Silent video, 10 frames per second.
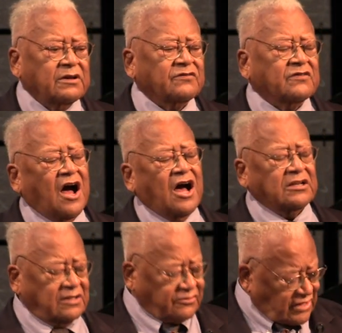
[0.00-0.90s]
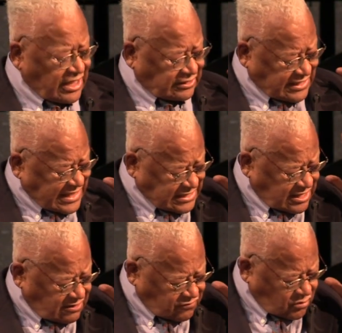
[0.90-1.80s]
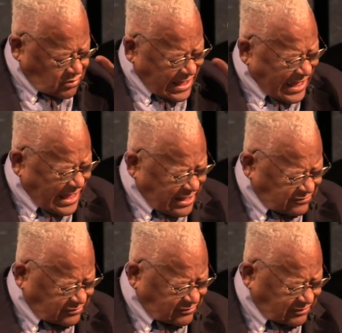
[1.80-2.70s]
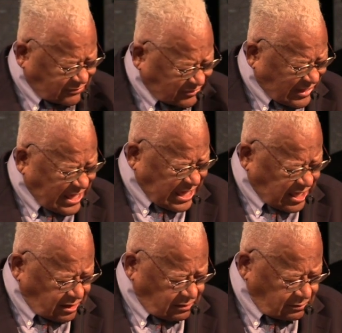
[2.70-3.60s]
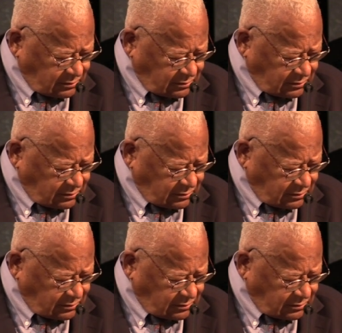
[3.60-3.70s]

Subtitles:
if God does not then give you eyes to see